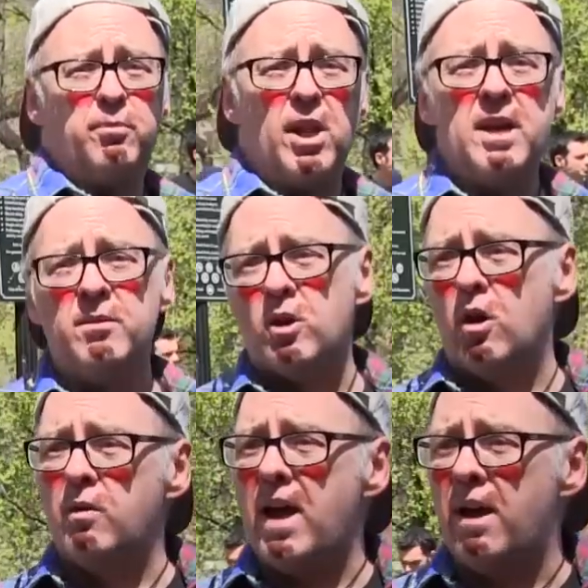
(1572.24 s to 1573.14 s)
of blame to go
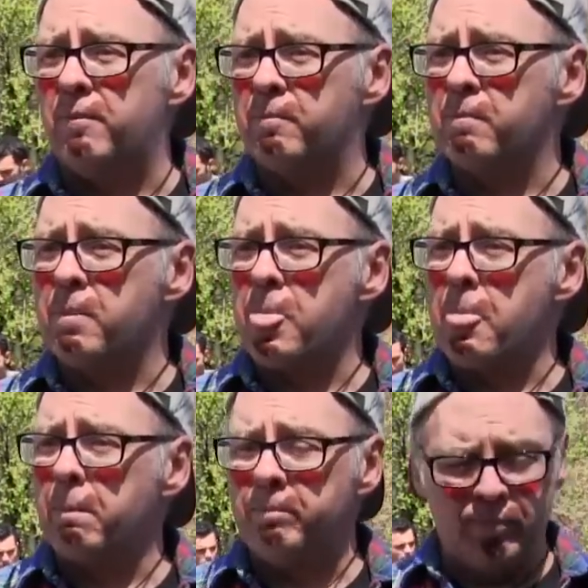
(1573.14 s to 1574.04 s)
around.
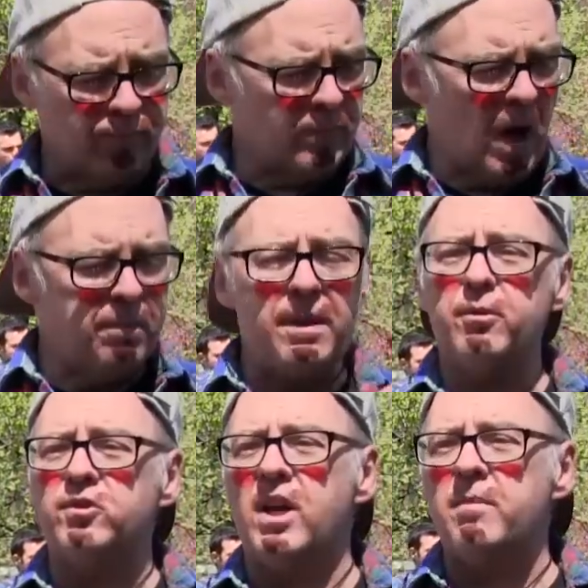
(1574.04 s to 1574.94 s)
Now
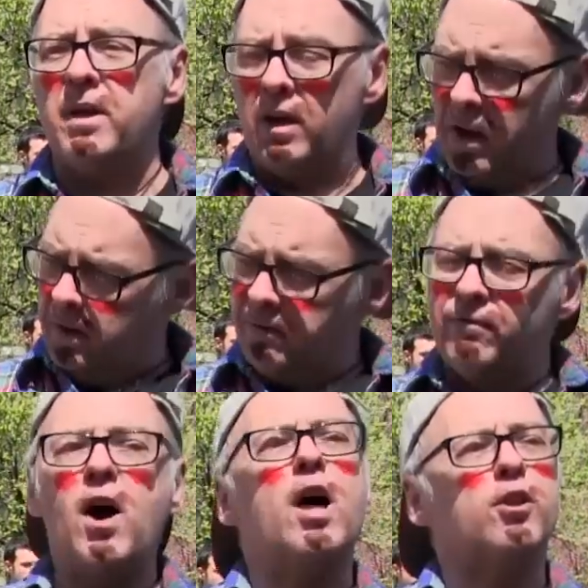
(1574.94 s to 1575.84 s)
people say to me,
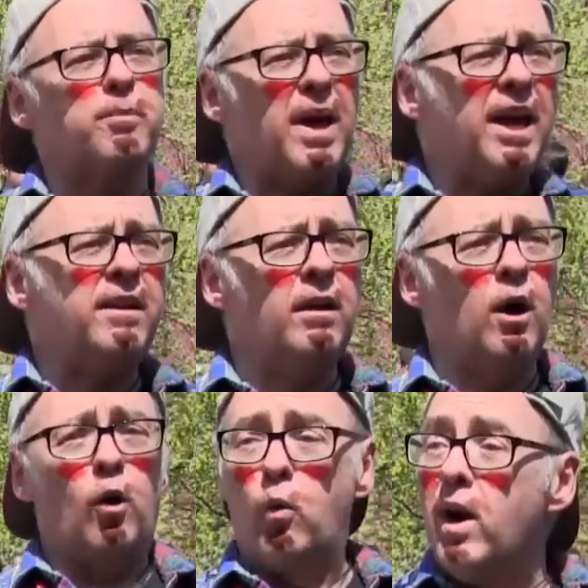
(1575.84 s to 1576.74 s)
Father Ben,
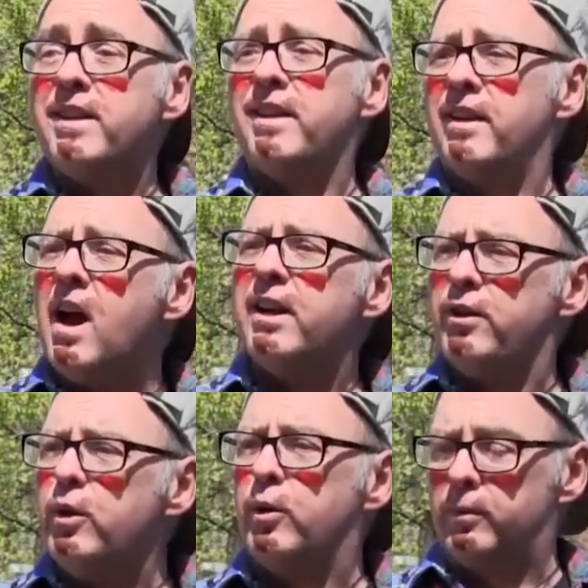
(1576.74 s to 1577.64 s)
what can I
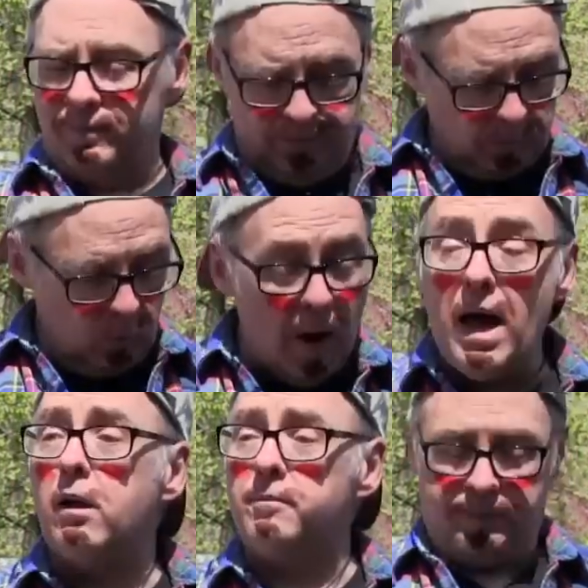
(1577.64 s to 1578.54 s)
do?
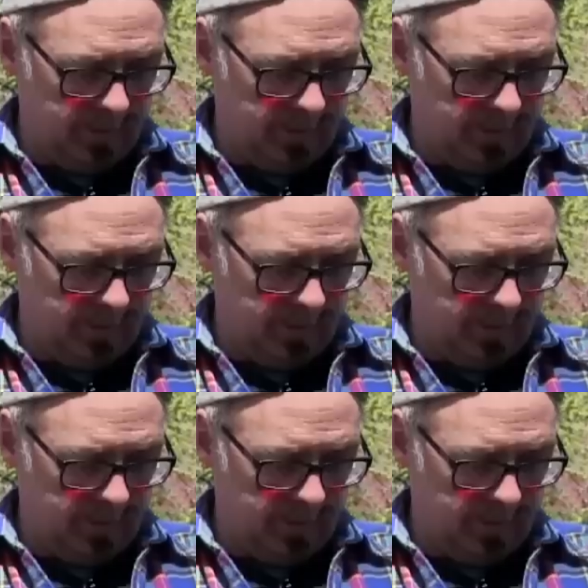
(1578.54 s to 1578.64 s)
Well,